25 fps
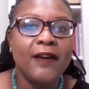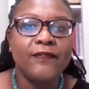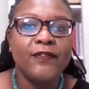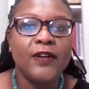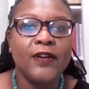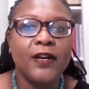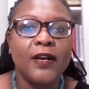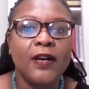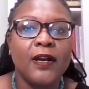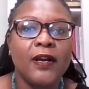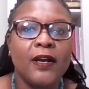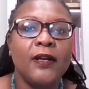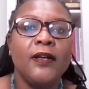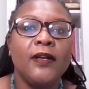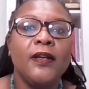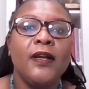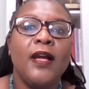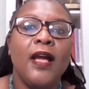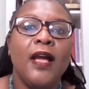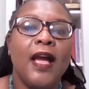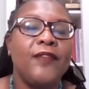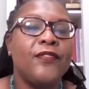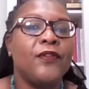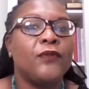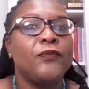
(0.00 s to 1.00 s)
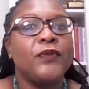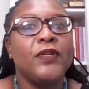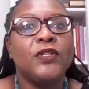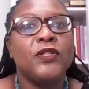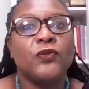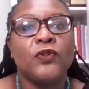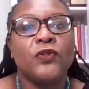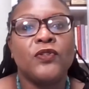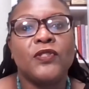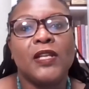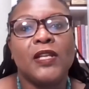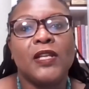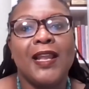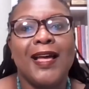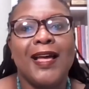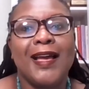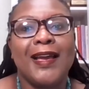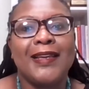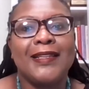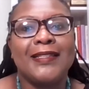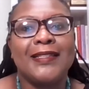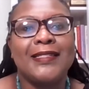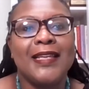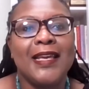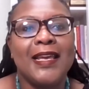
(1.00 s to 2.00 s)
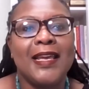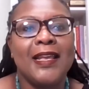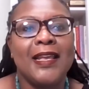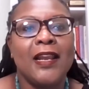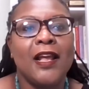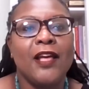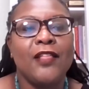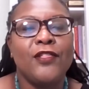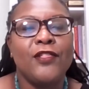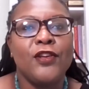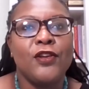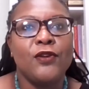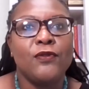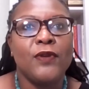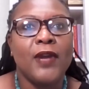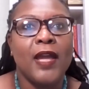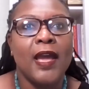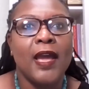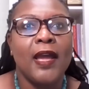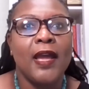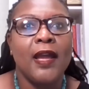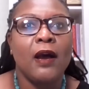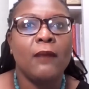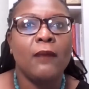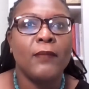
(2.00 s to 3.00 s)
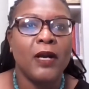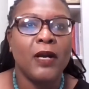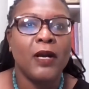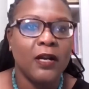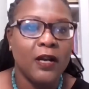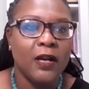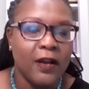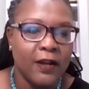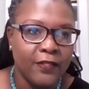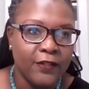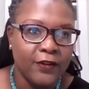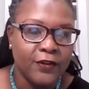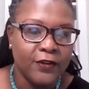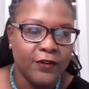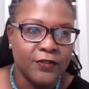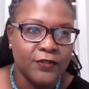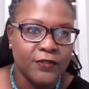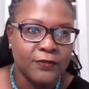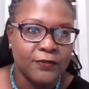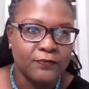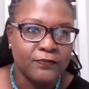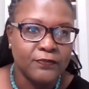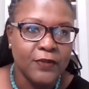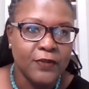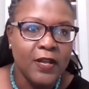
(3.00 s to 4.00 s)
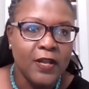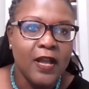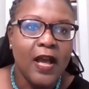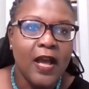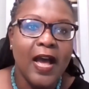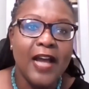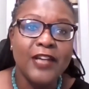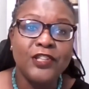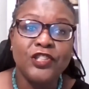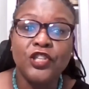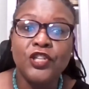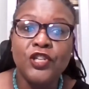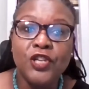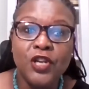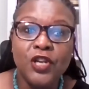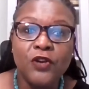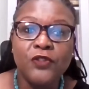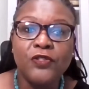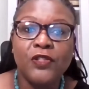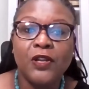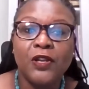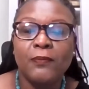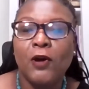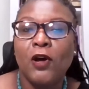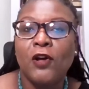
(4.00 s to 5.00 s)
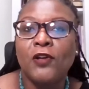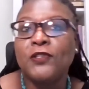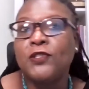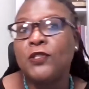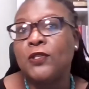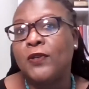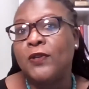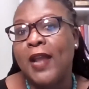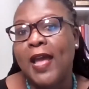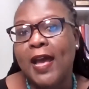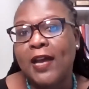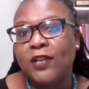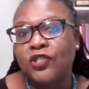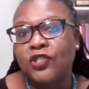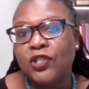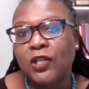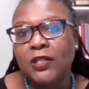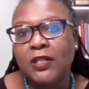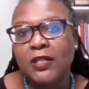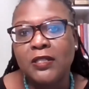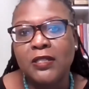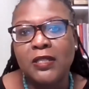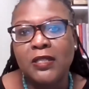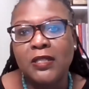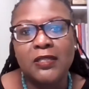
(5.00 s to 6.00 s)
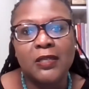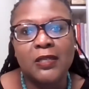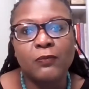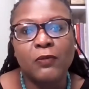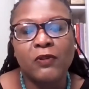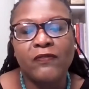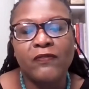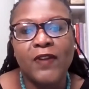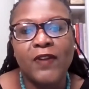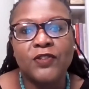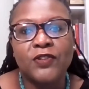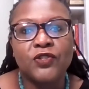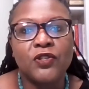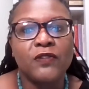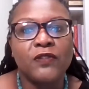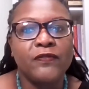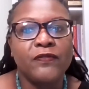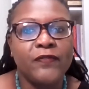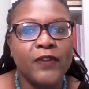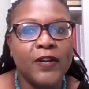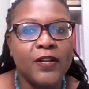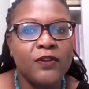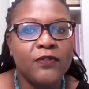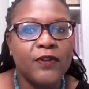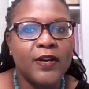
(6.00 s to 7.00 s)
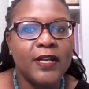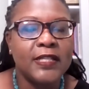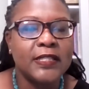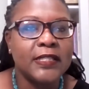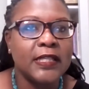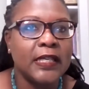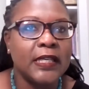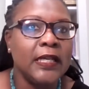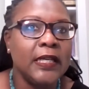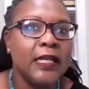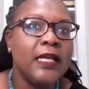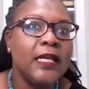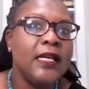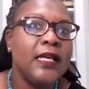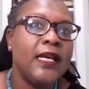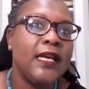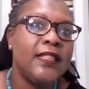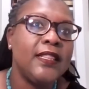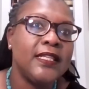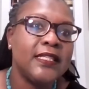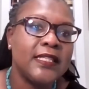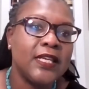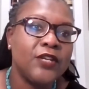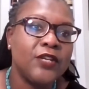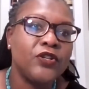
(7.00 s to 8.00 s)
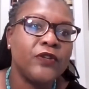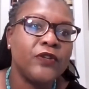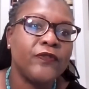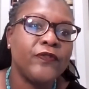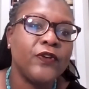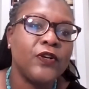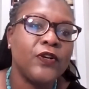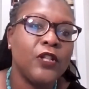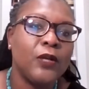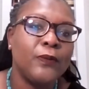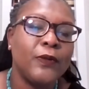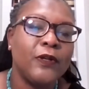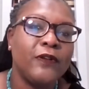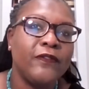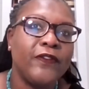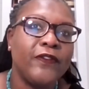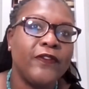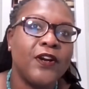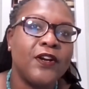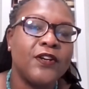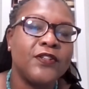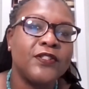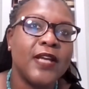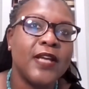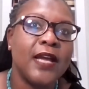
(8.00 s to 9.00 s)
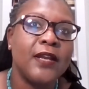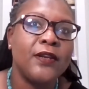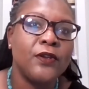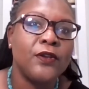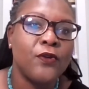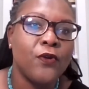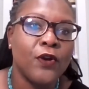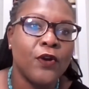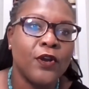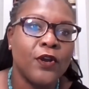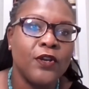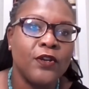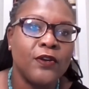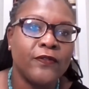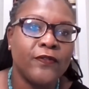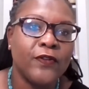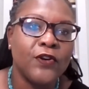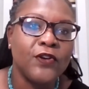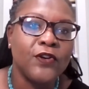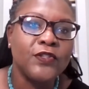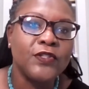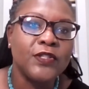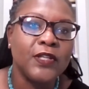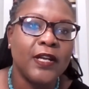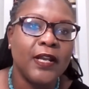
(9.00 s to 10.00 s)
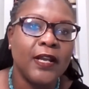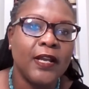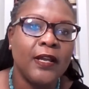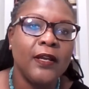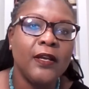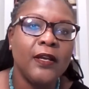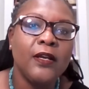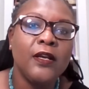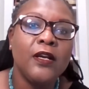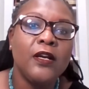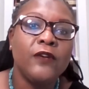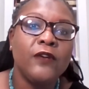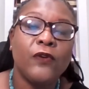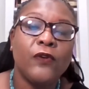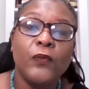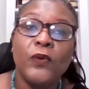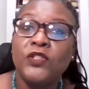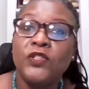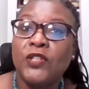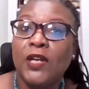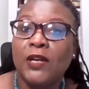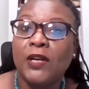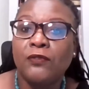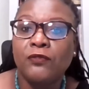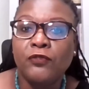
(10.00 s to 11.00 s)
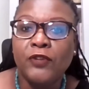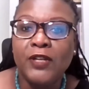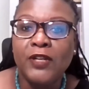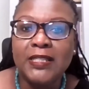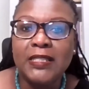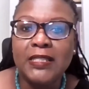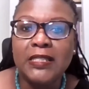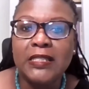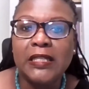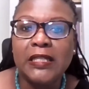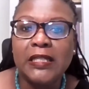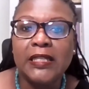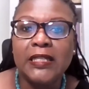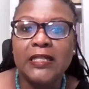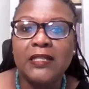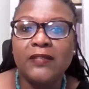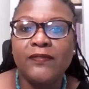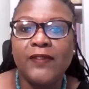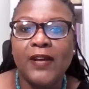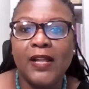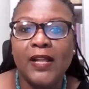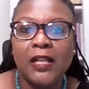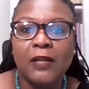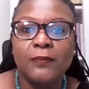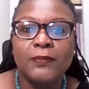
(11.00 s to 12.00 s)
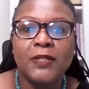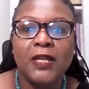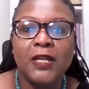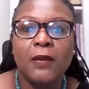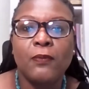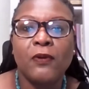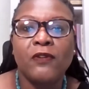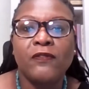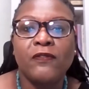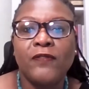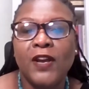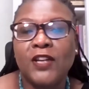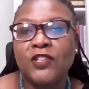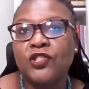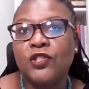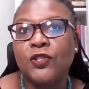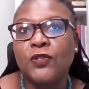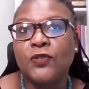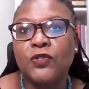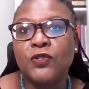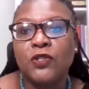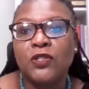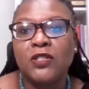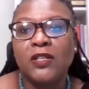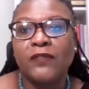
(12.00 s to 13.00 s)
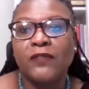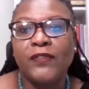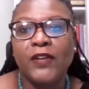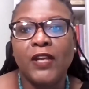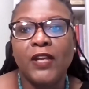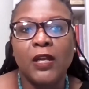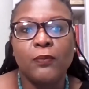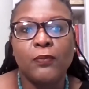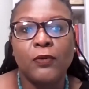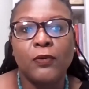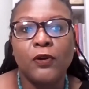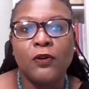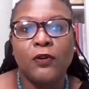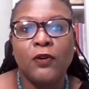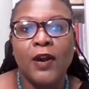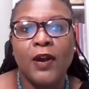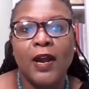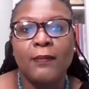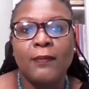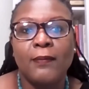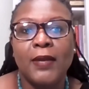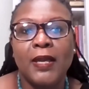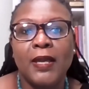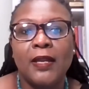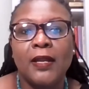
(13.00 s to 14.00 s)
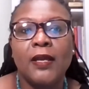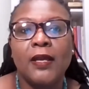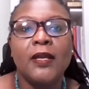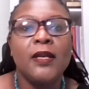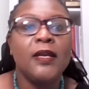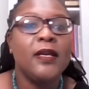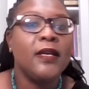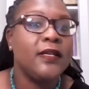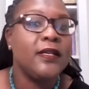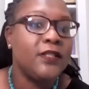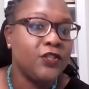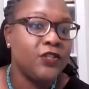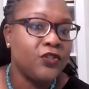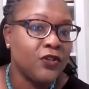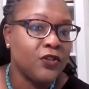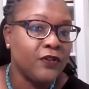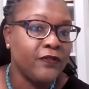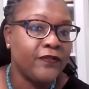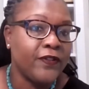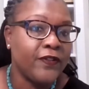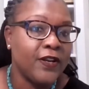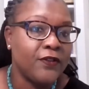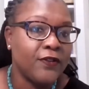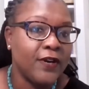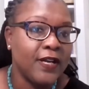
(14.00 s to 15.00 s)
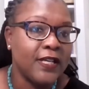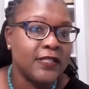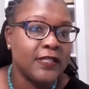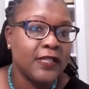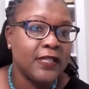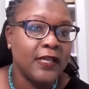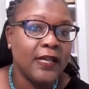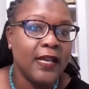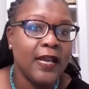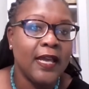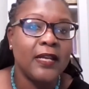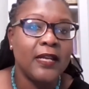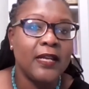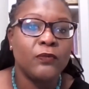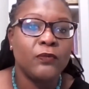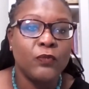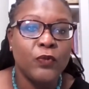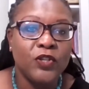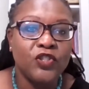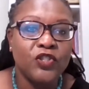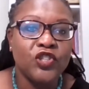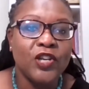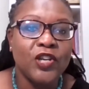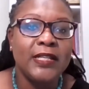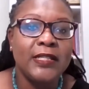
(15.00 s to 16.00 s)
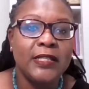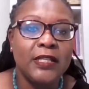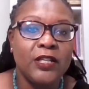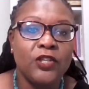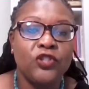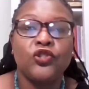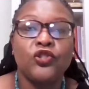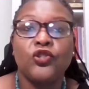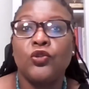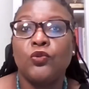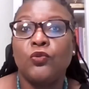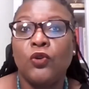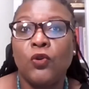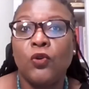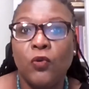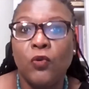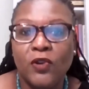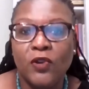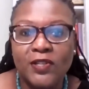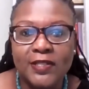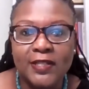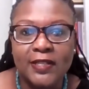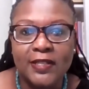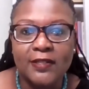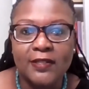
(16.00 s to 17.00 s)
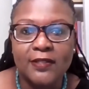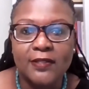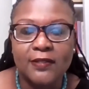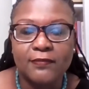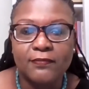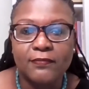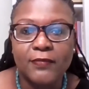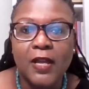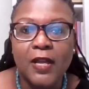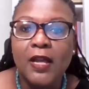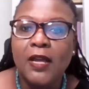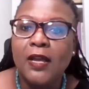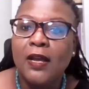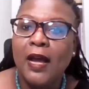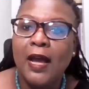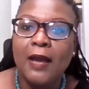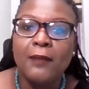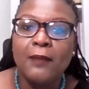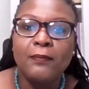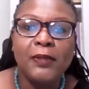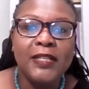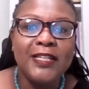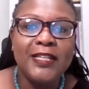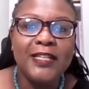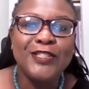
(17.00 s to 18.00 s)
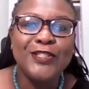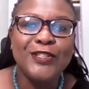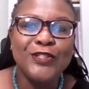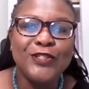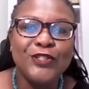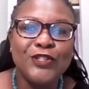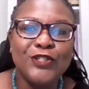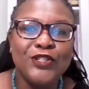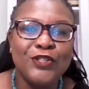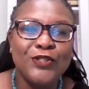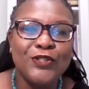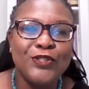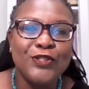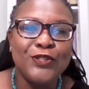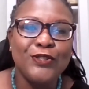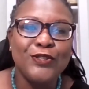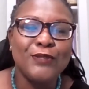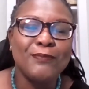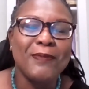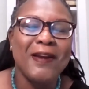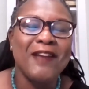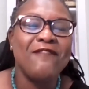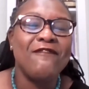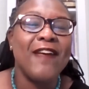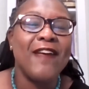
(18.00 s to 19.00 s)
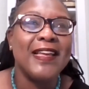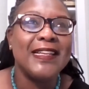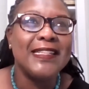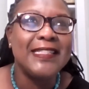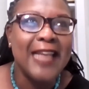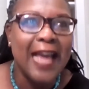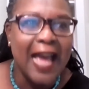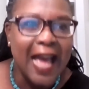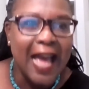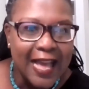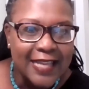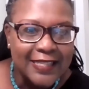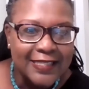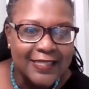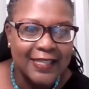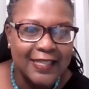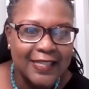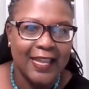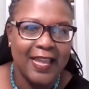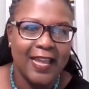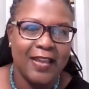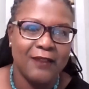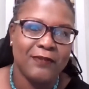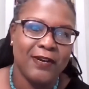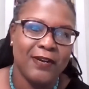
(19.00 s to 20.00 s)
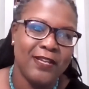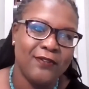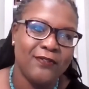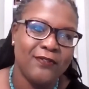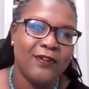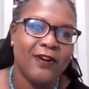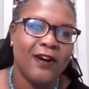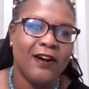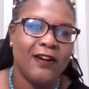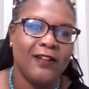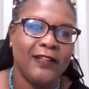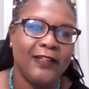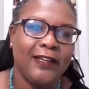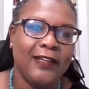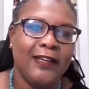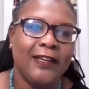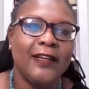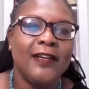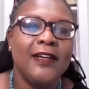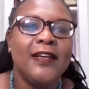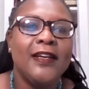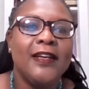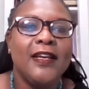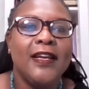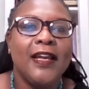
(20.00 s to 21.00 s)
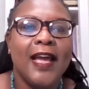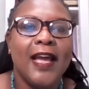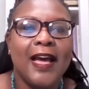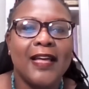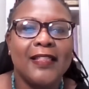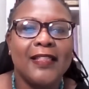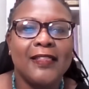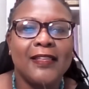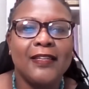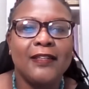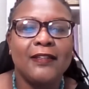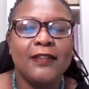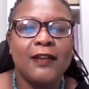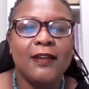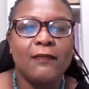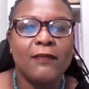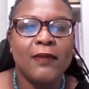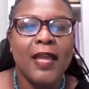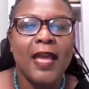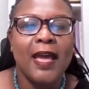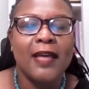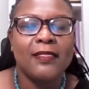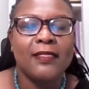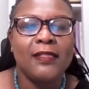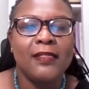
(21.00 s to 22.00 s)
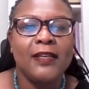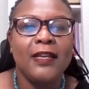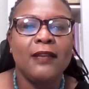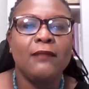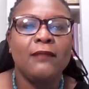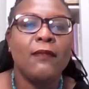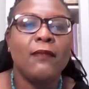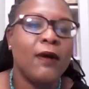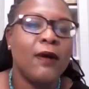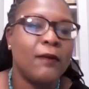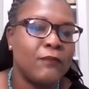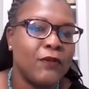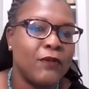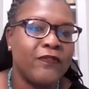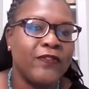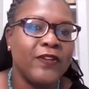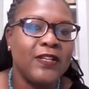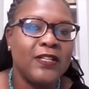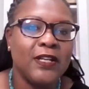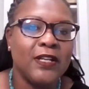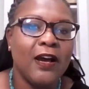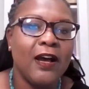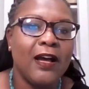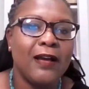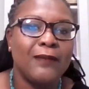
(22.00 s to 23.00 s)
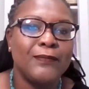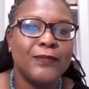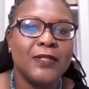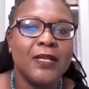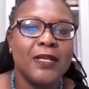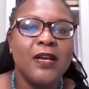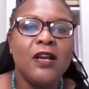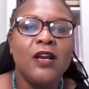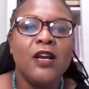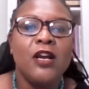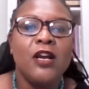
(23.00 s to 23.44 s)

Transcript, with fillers: Africa, and the Resource Alliance in the UK, among others. I should note that I'm also an adjunct assistant professor of fundraising in the Center for Global Affairs at New York University, for which I've recently developed a professional certificate program in digital fundraising and in which I teach two courses. I'm pleased to introduce you to my fantastic NYU colleague, Kathleen, Kathleen Murphy Toms,